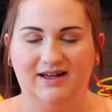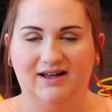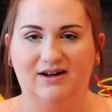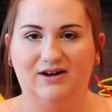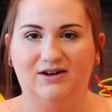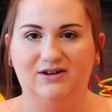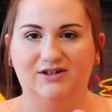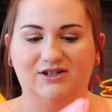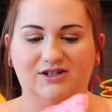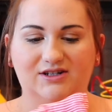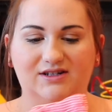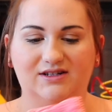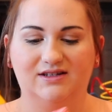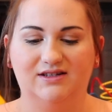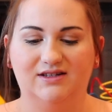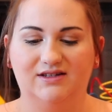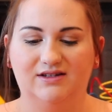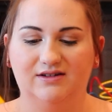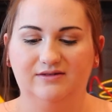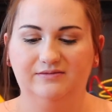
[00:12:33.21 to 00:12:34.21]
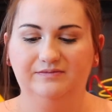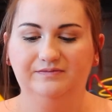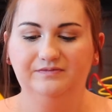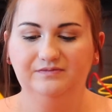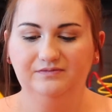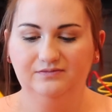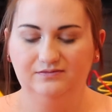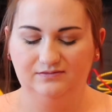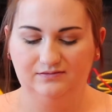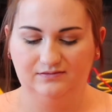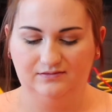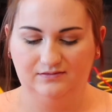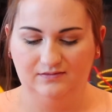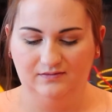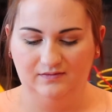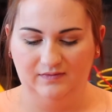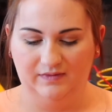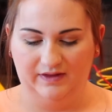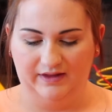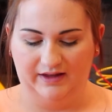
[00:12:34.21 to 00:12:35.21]
are just
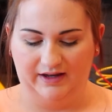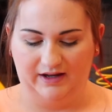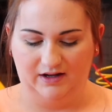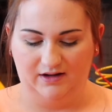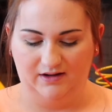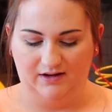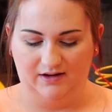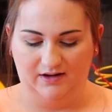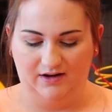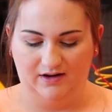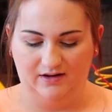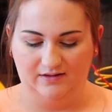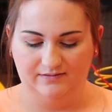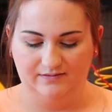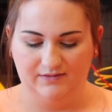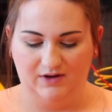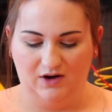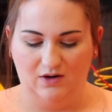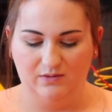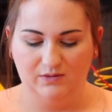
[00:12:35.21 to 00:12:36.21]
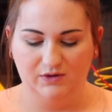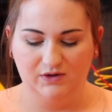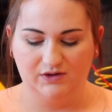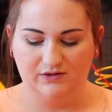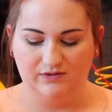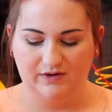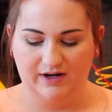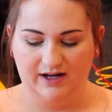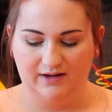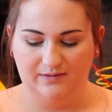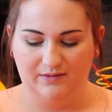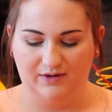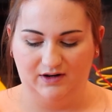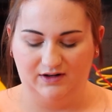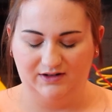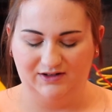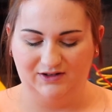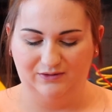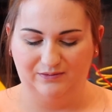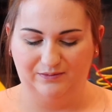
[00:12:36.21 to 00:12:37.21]
like a almost red but
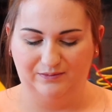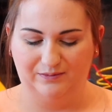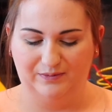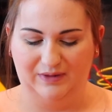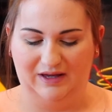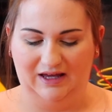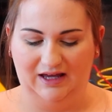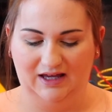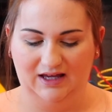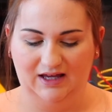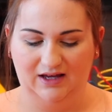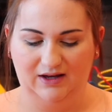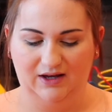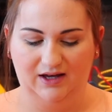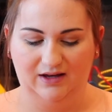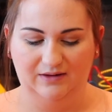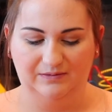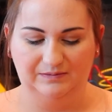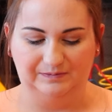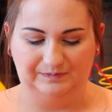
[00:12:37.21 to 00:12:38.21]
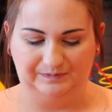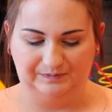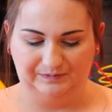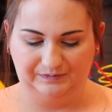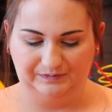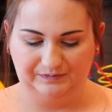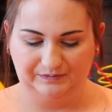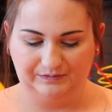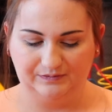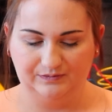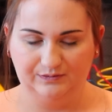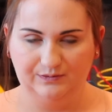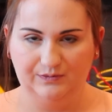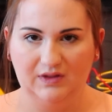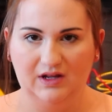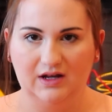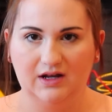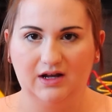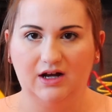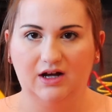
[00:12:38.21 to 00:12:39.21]
also pinky
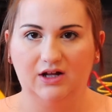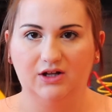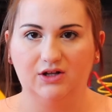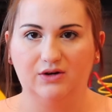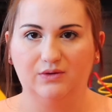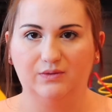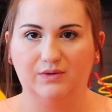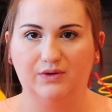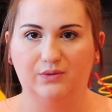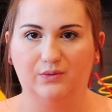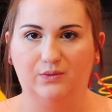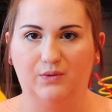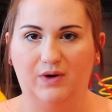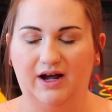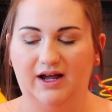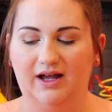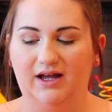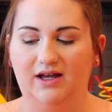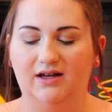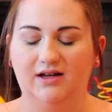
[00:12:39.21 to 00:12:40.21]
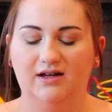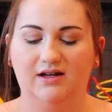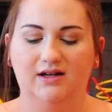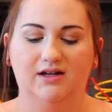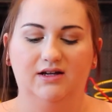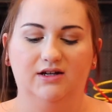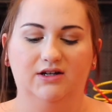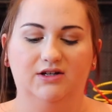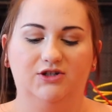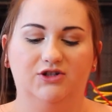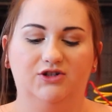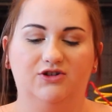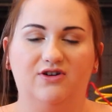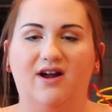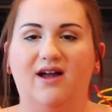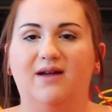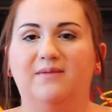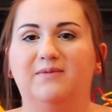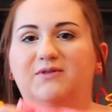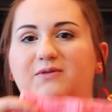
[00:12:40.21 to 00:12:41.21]
color with white
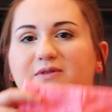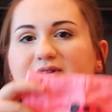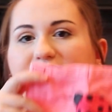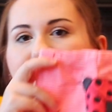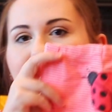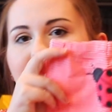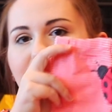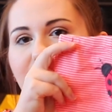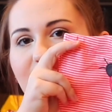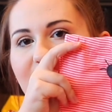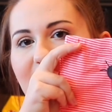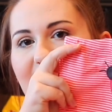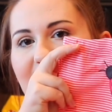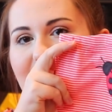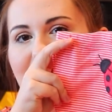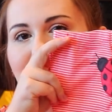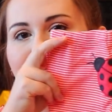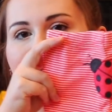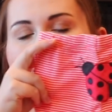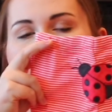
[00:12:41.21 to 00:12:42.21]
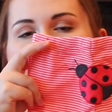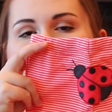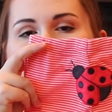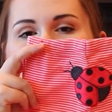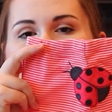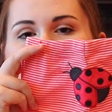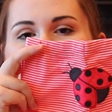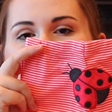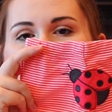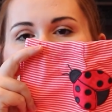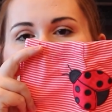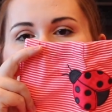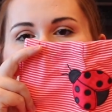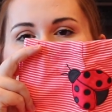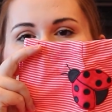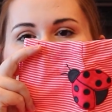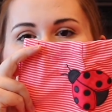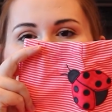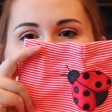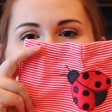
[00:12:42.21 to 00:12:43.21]
stripes with a little ladybug on the butt,
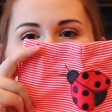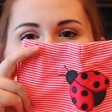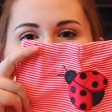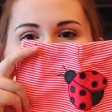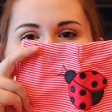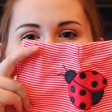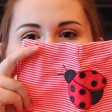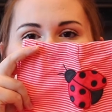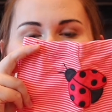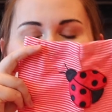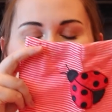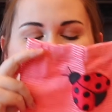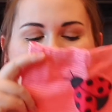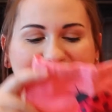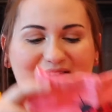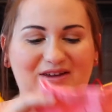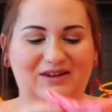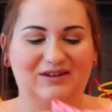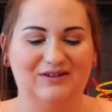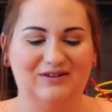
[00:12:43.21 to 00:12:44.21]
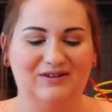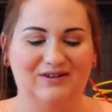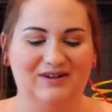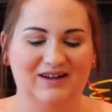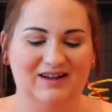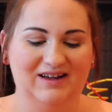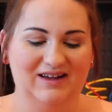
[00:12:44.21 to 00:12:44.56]
which I think is super cute.